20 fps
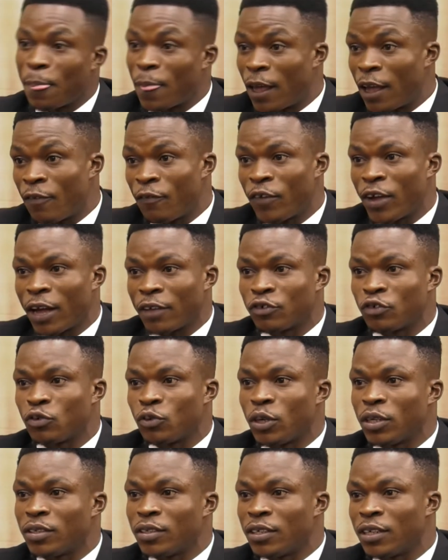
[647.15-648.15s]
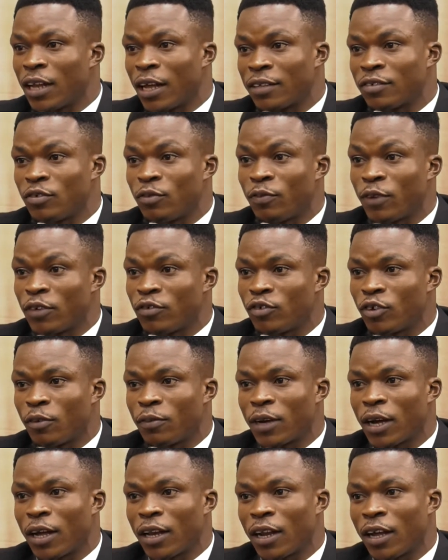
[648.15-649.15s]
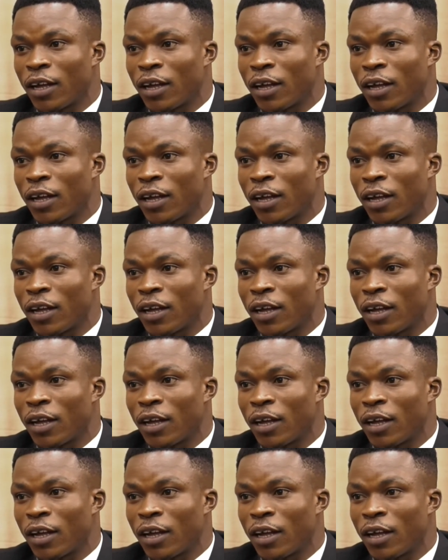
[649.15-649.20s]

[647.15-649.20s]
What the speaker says: FA Association at University of Ghana.